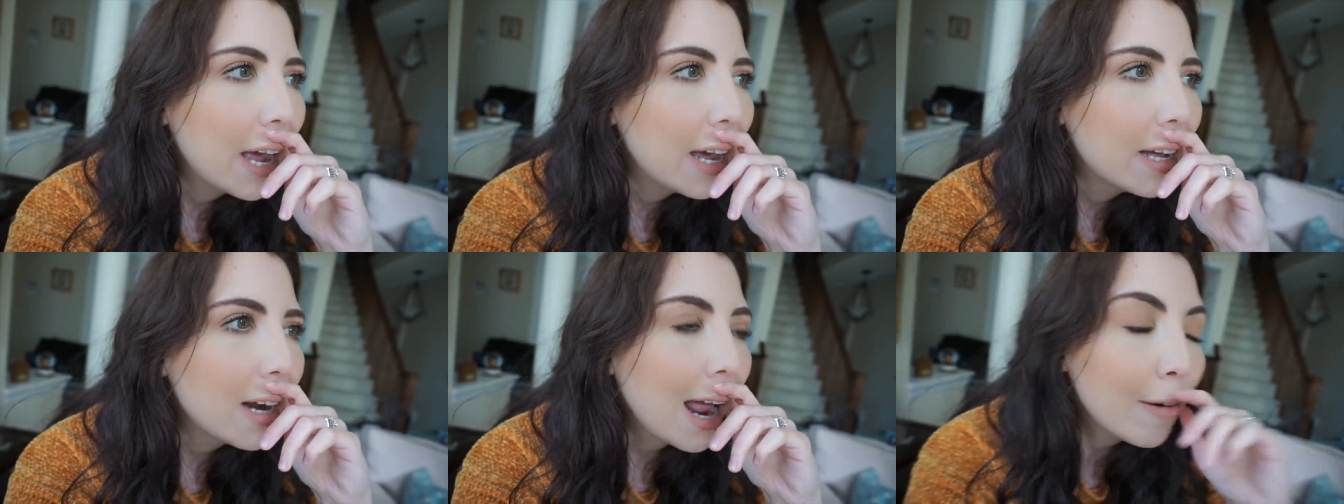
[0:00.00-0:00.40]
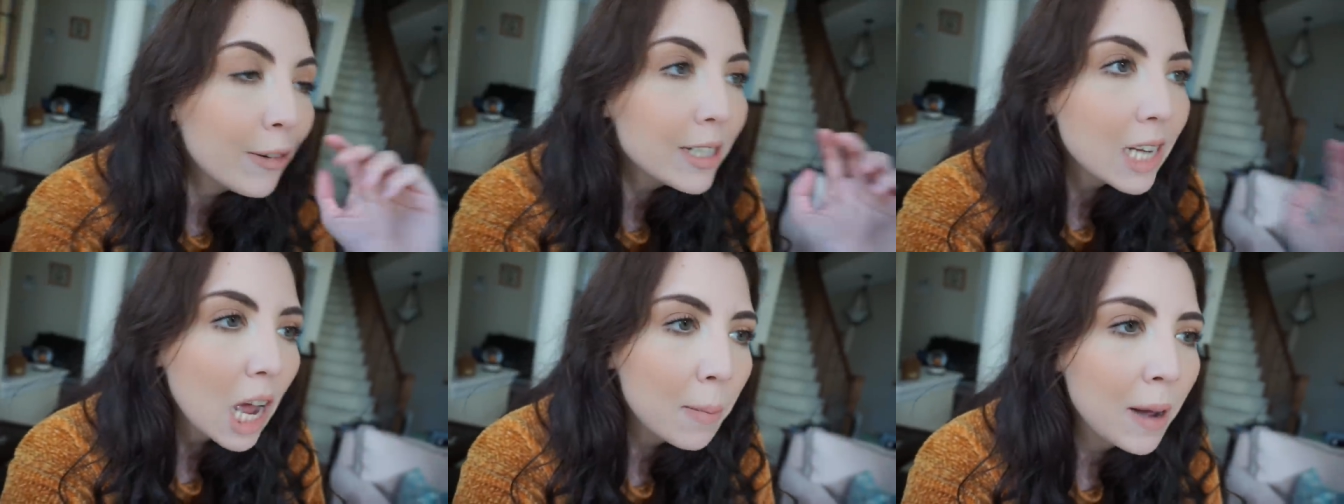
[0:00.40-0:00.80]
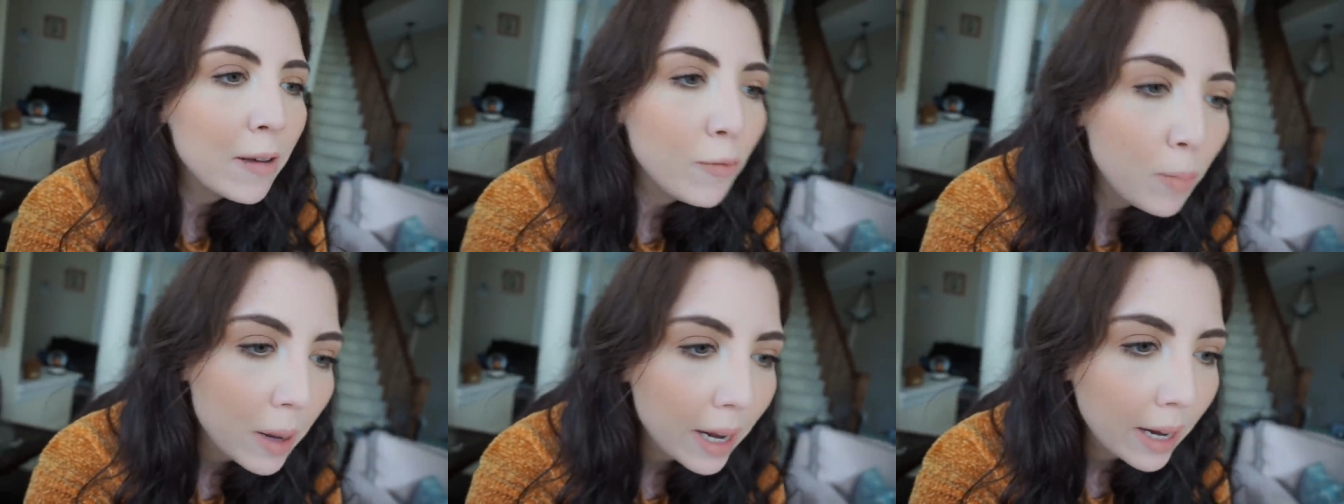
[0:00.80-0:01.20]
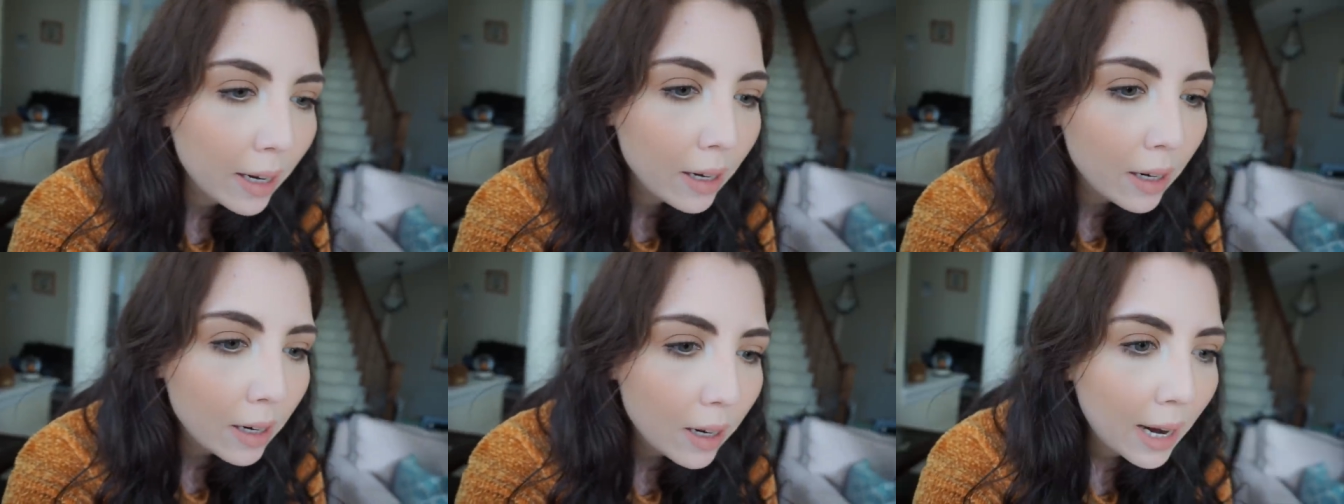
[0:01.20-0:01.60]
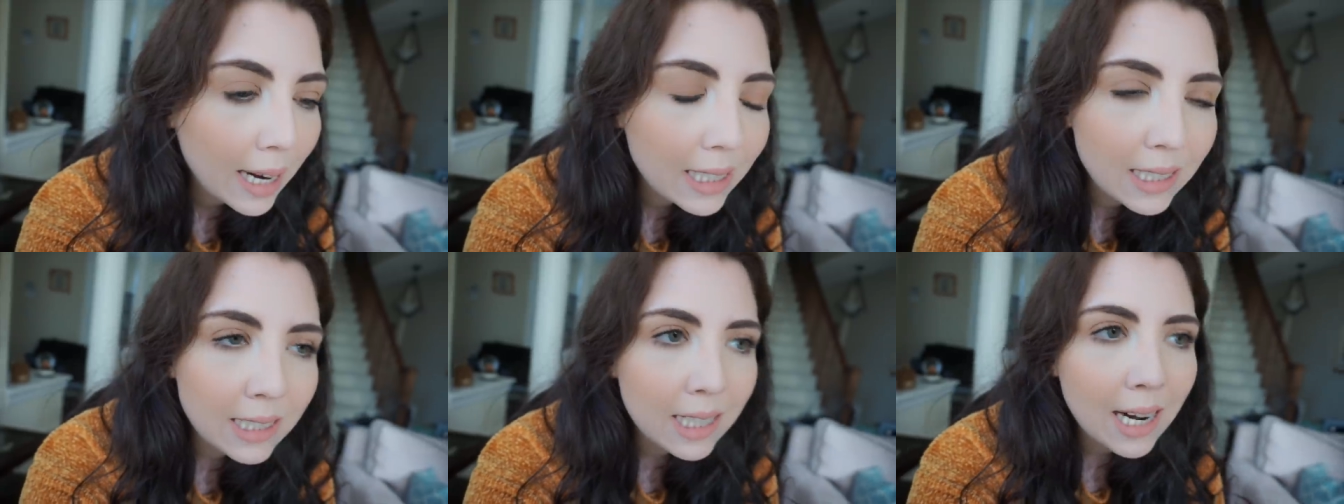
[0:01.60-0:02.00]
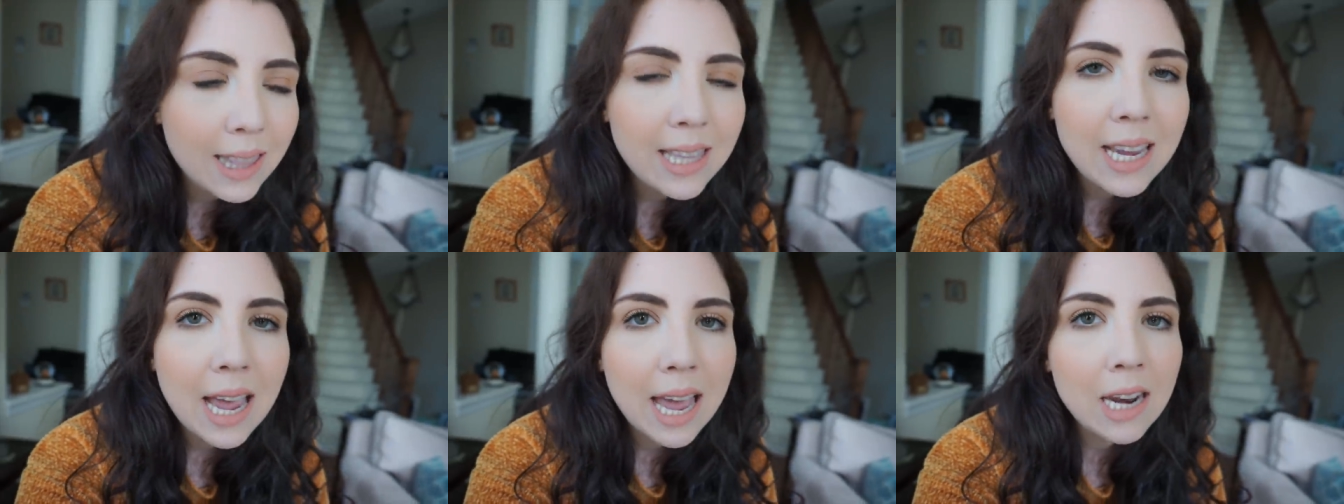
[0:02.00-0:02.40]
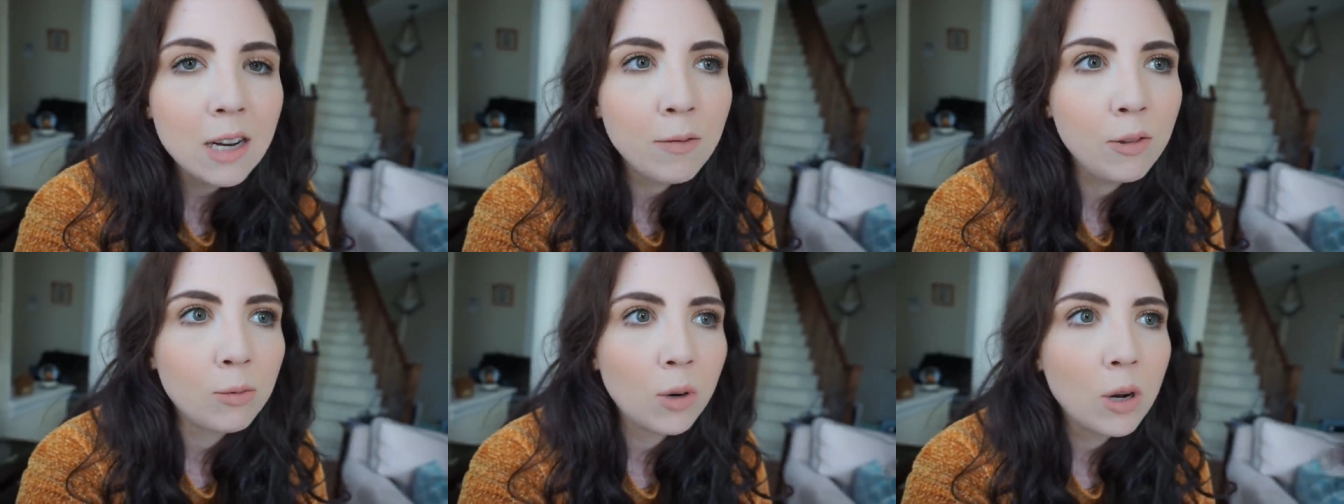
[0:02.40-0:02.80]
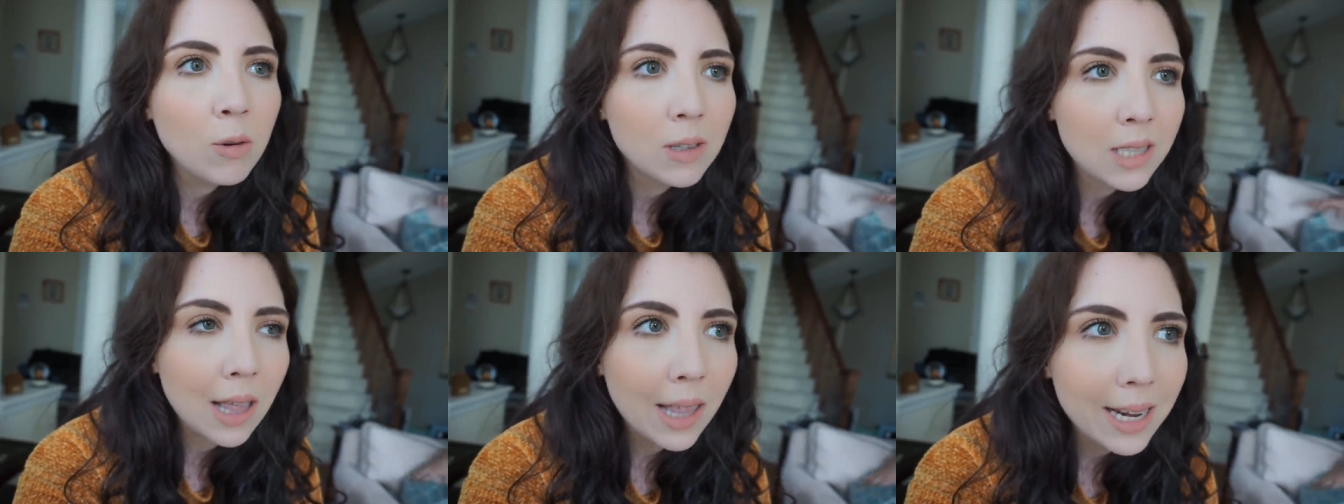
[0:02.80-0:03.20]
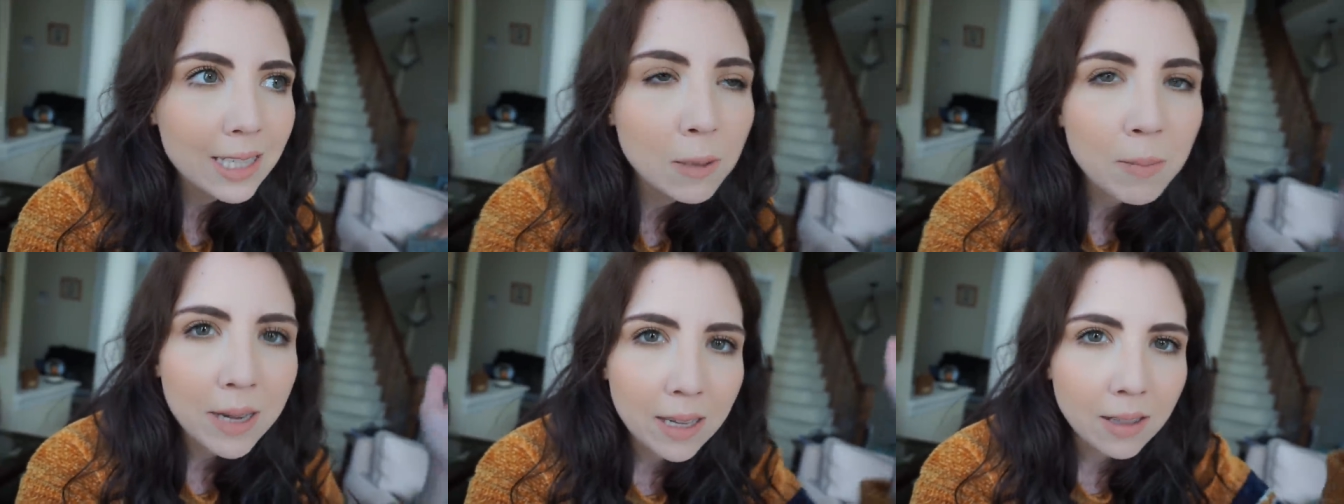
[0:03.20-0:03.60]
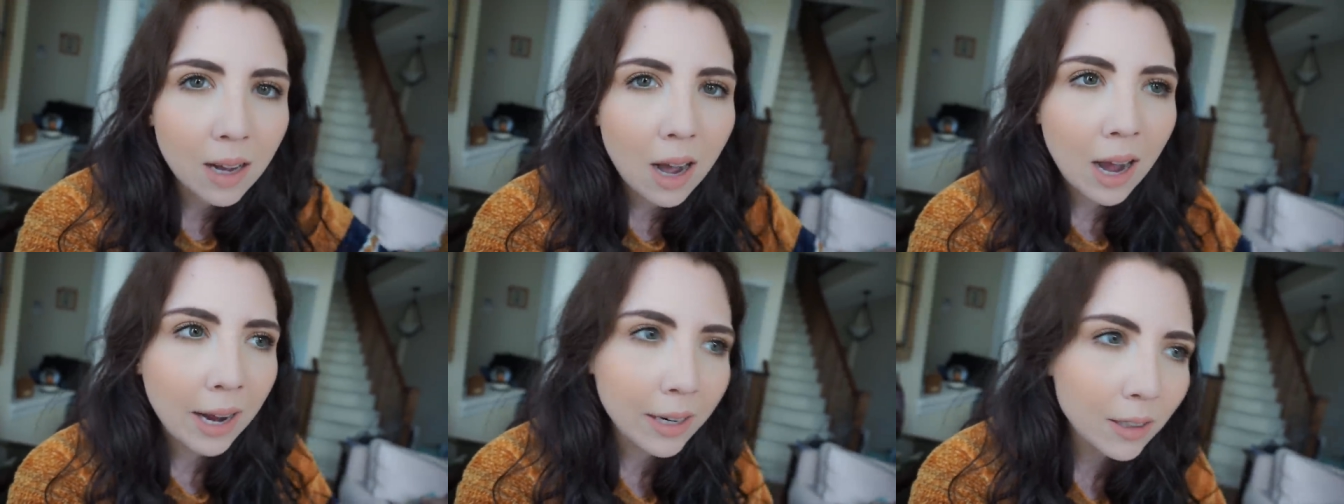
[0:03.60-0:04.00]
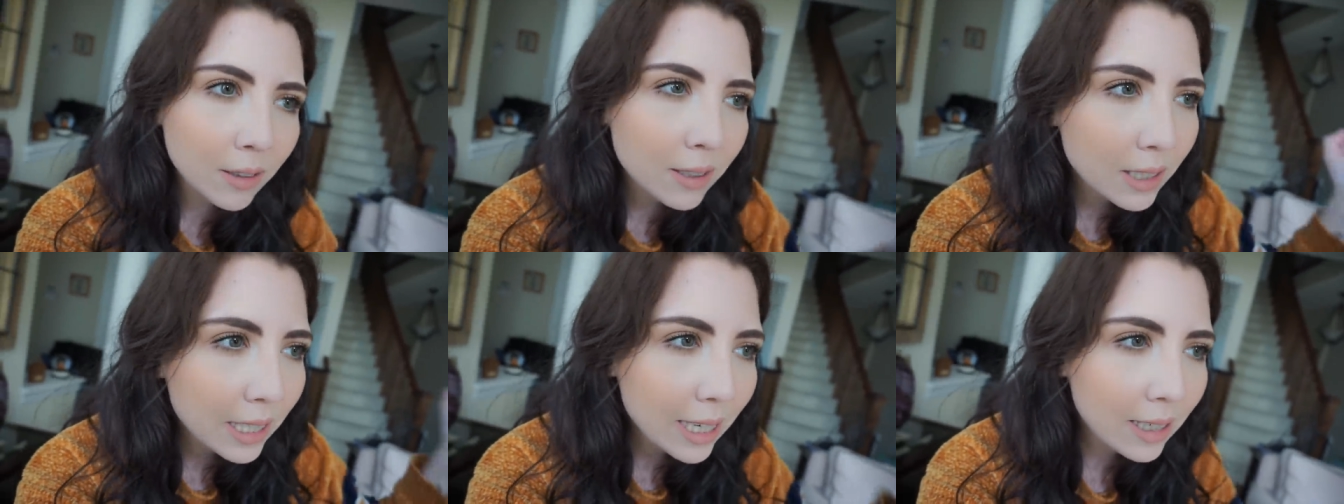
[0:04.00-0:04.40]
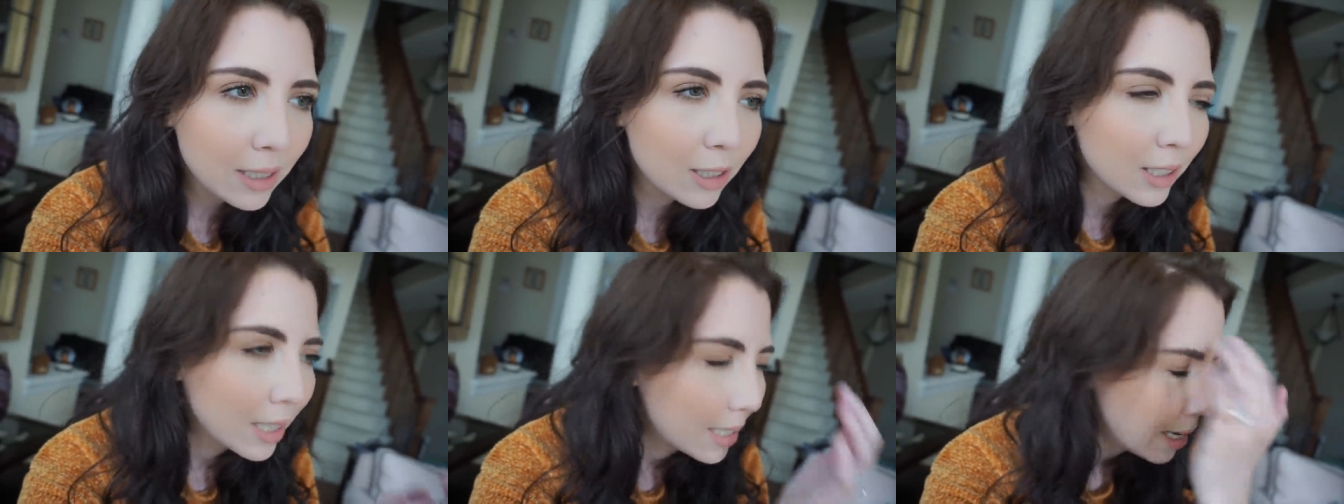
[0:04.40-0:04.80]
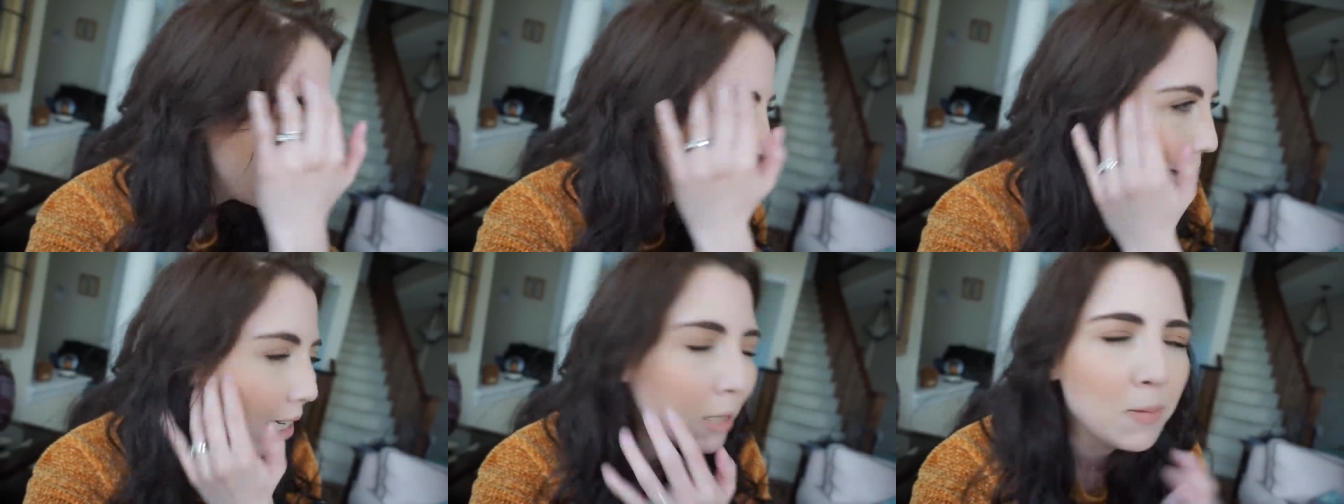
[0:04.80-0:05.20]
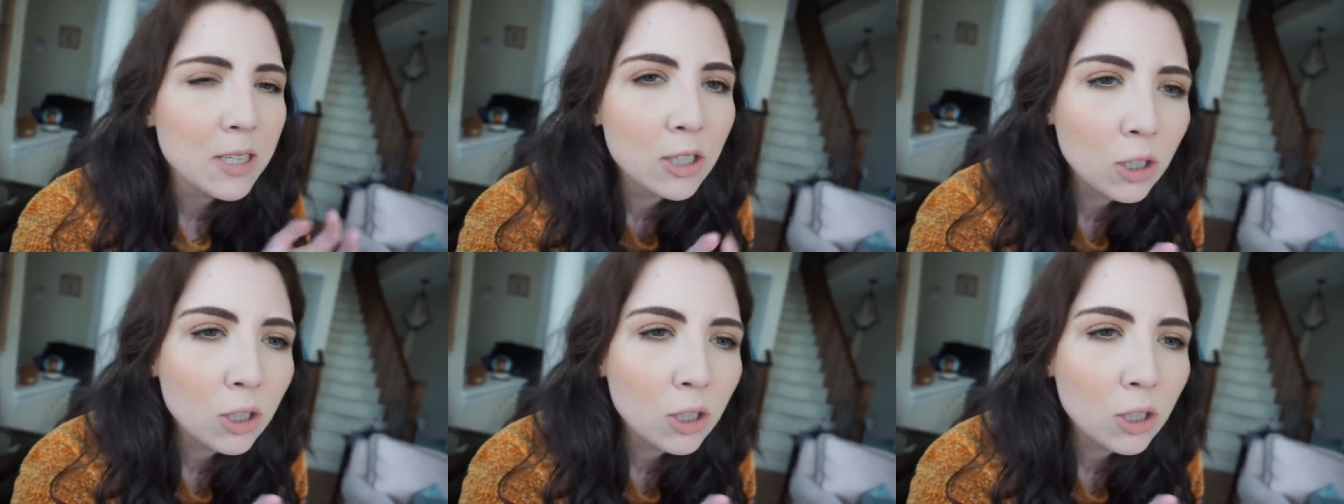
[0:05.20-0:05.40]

And every time I've been, I sit at the end of the row because I like to be in the aisle seat just because I don't like to be